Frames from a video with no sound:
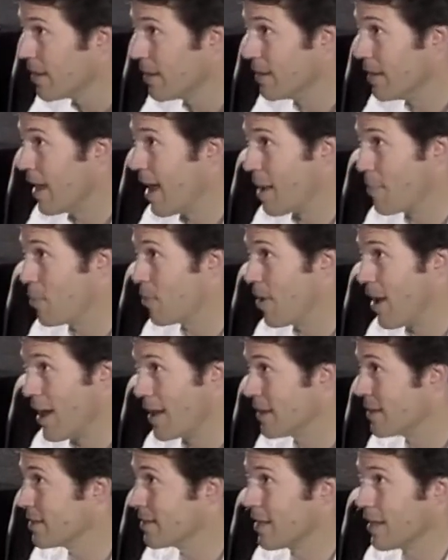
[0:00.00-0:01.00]
the
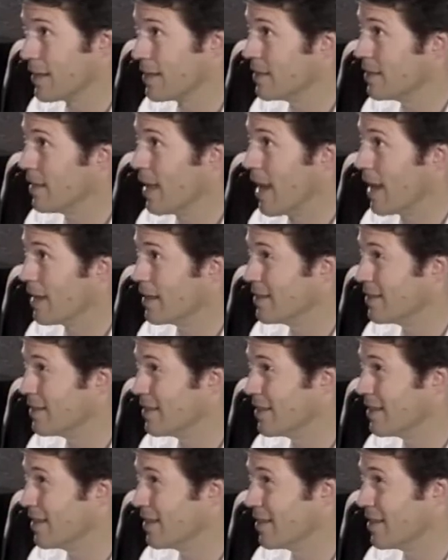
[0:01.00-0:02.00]
apparatus and and
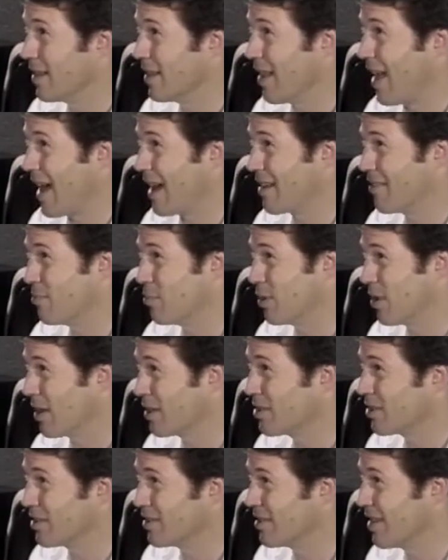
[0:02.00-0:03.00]
uh, the lack of
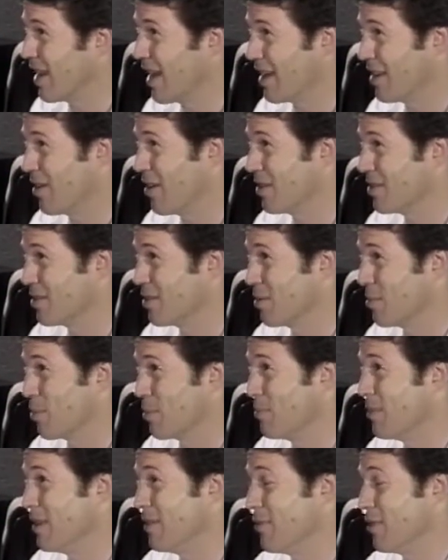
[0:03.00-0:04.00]
production and also the,
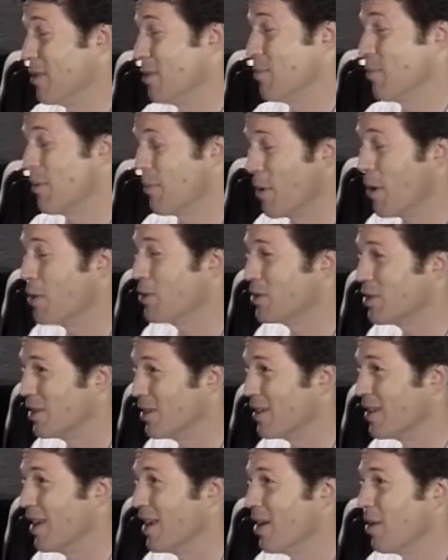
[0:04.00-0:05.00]
even the
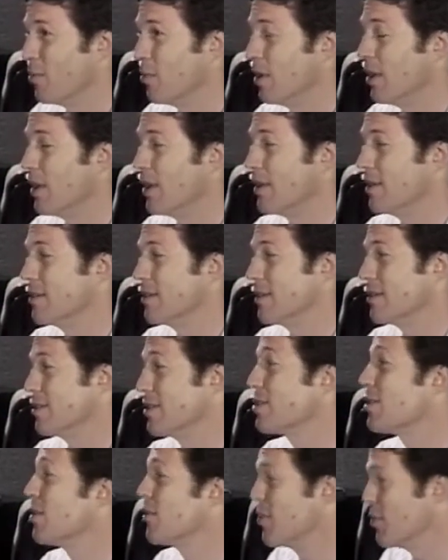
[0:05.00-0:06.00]
promotion really didn't
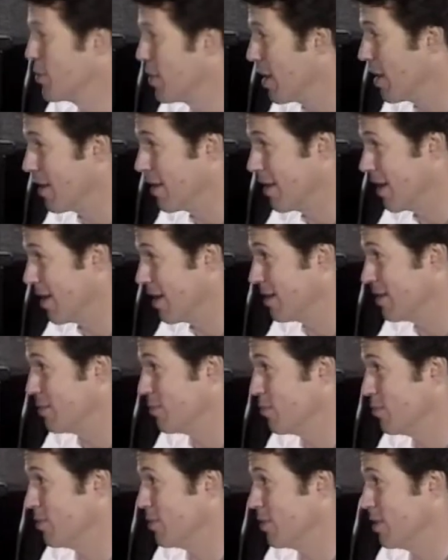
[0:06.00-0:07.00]
serve you well. And
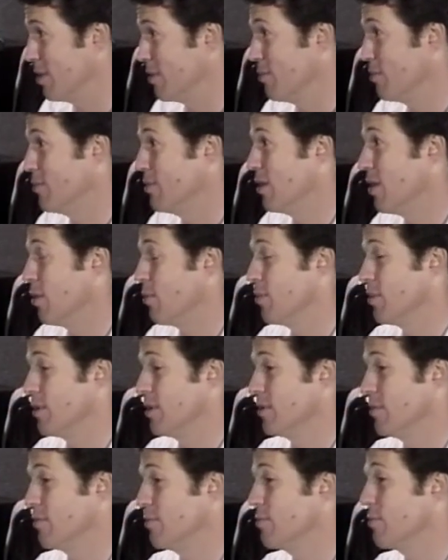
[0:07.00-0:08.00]
we, you know,
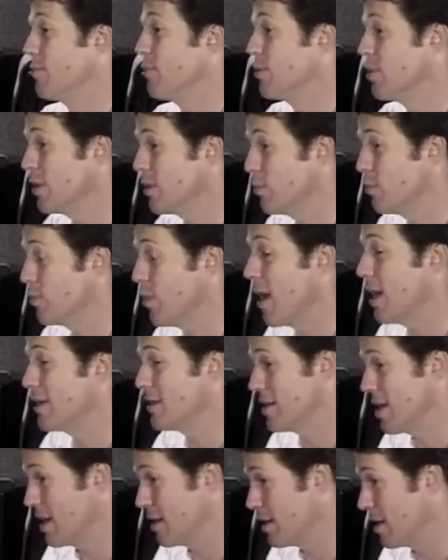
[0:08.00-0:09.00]
we re- want
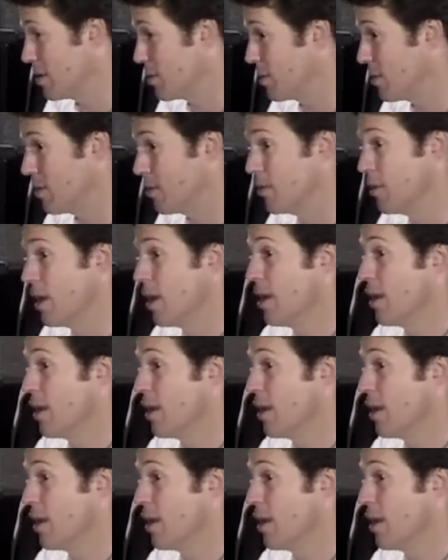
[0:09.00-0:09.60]
to stay in touch with you